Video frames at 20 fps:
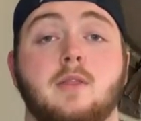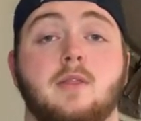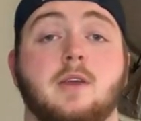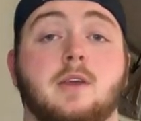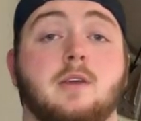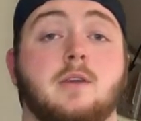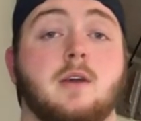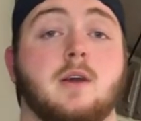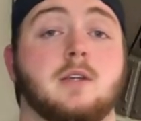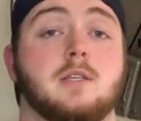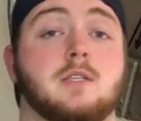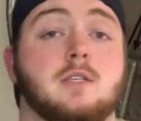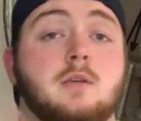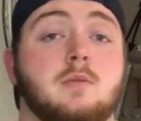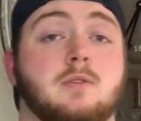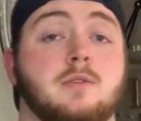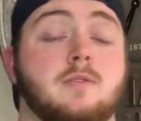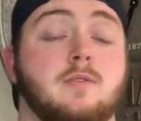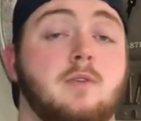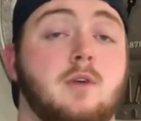Thank you guys so
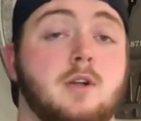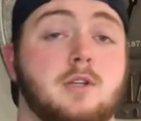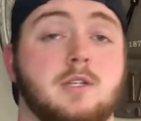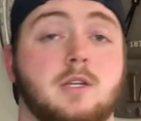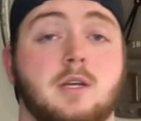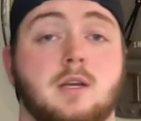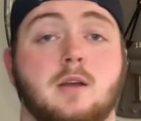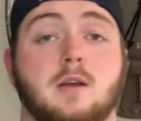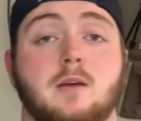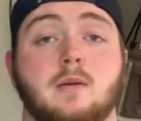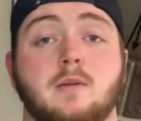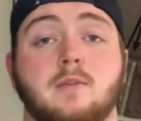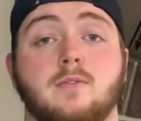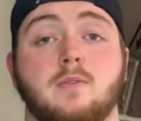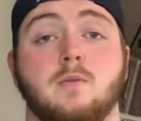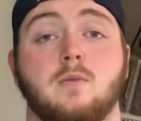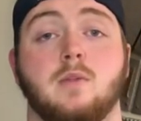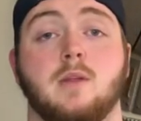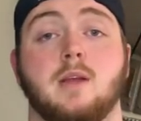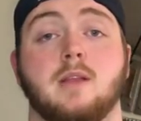much for watching. Uh, if
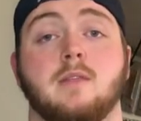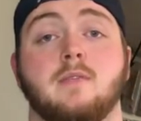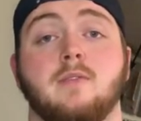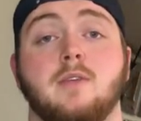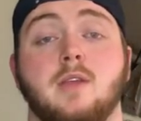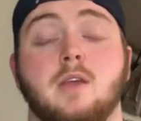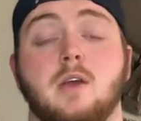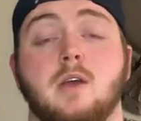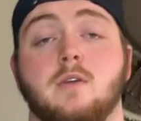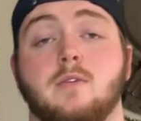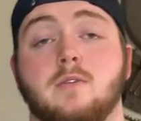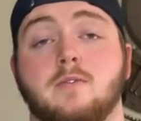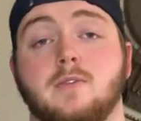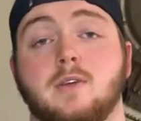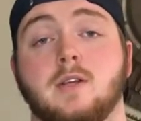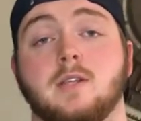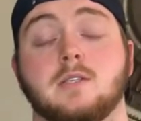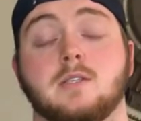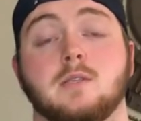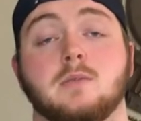you would like the video, don't
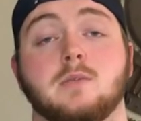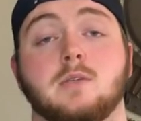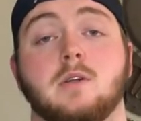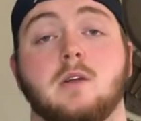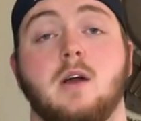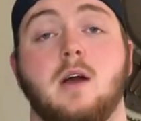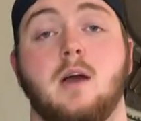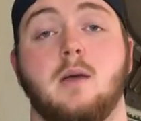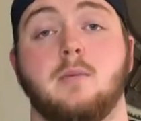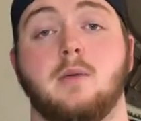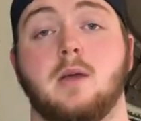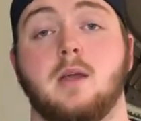forget to subscribe.